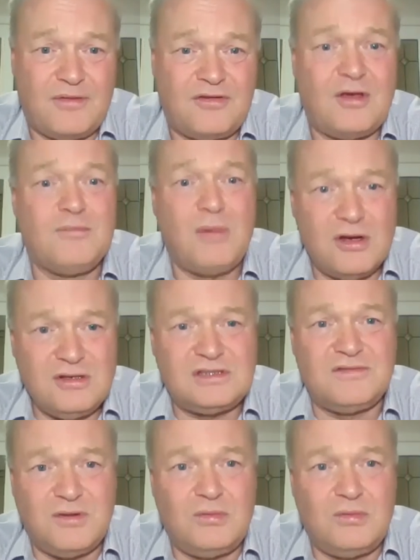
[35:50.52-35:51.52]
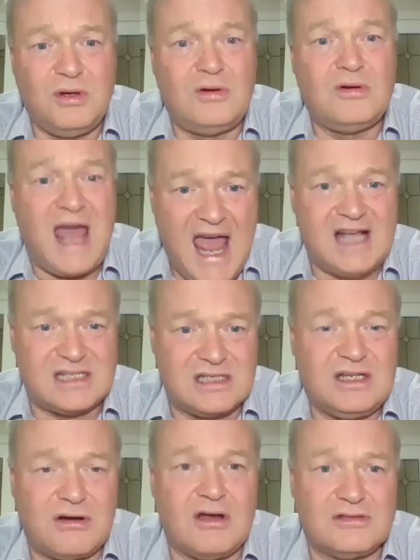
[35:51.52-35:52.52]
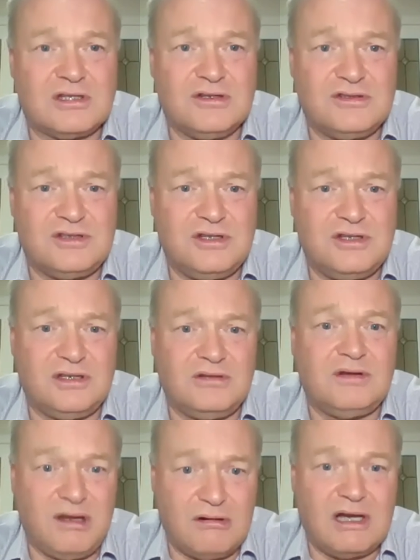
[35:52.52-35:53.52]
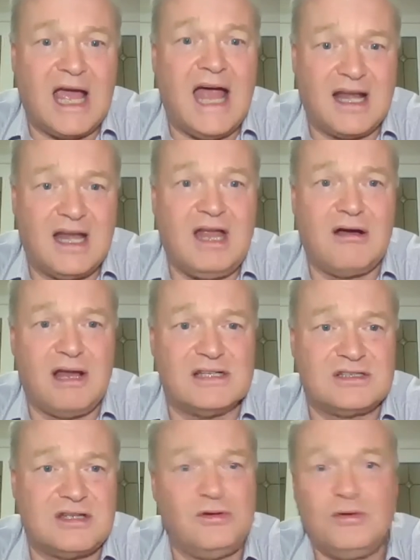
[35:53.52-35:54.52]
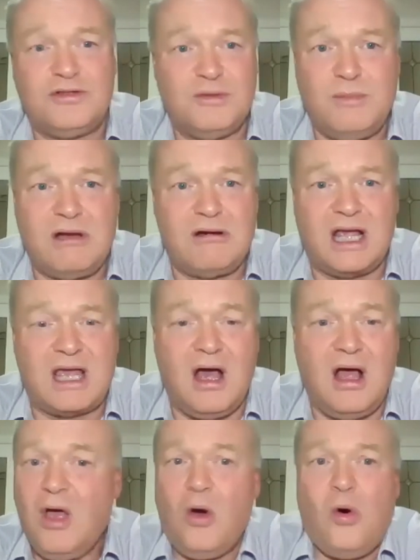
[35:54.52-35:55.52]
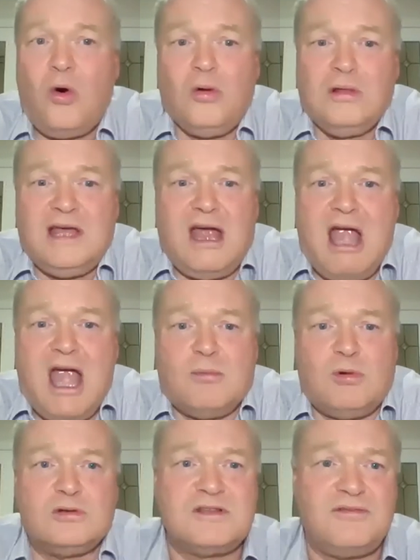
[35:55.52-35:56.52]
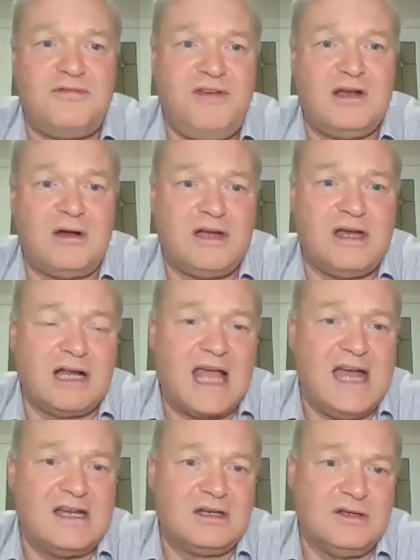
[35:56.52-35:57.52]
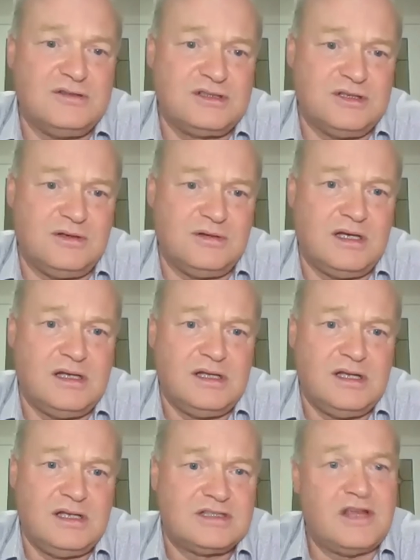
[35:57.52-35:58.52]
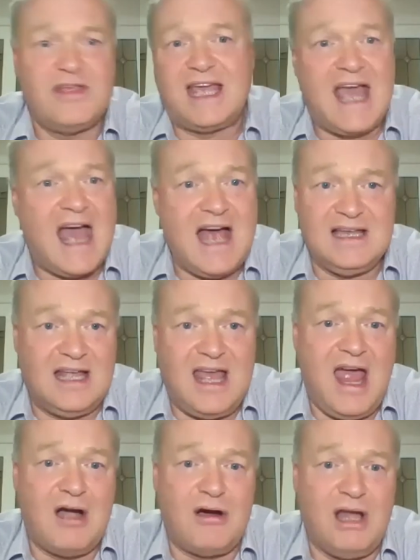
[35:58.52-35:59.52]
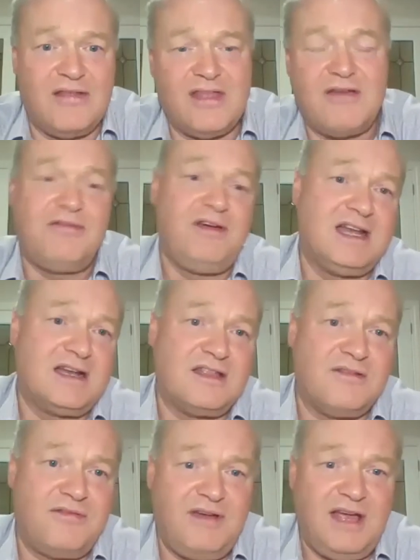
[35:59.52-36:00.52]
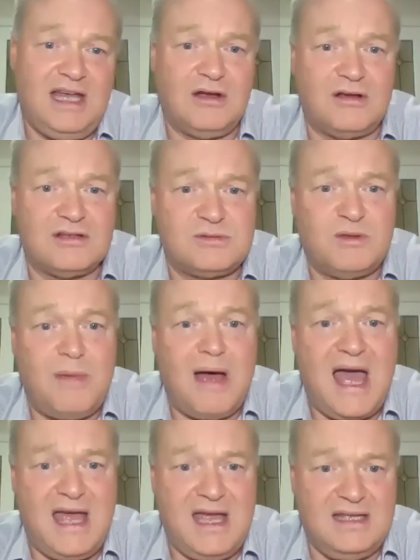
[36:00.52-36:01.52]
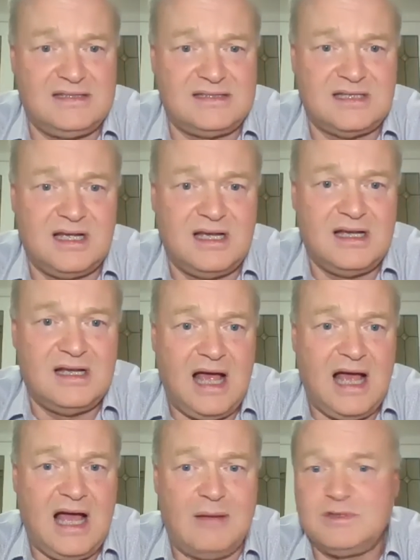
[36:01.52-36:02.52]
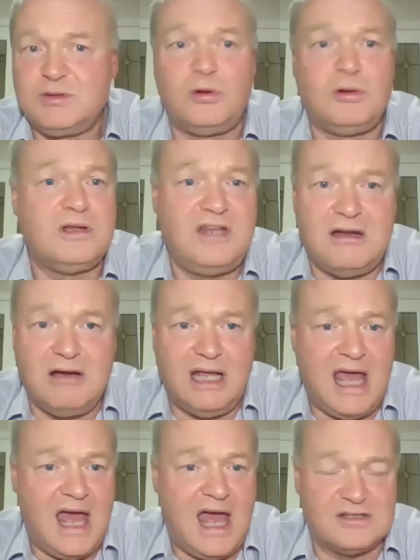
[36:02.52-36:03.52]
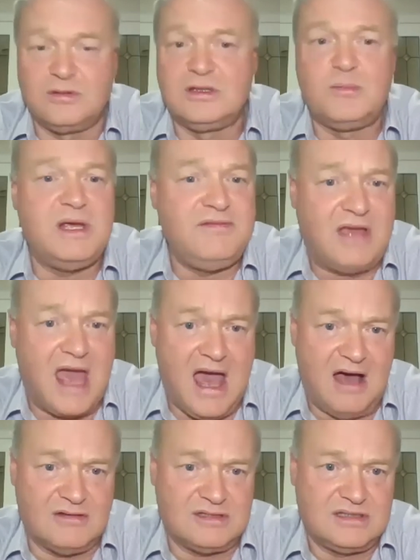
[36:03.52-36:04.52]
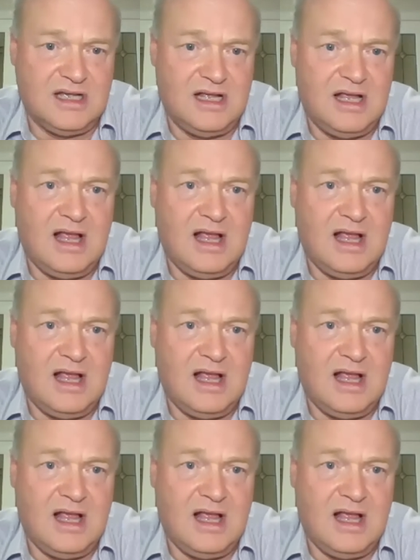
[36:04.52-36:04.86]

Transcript: So most of the world actually grows lucerne in irrigated areas. So North America, all their animals are fed on irrigated lucerne. So they cut and carry and they feed it in the feedlots with maize to all the dairy cows, all the beef cows.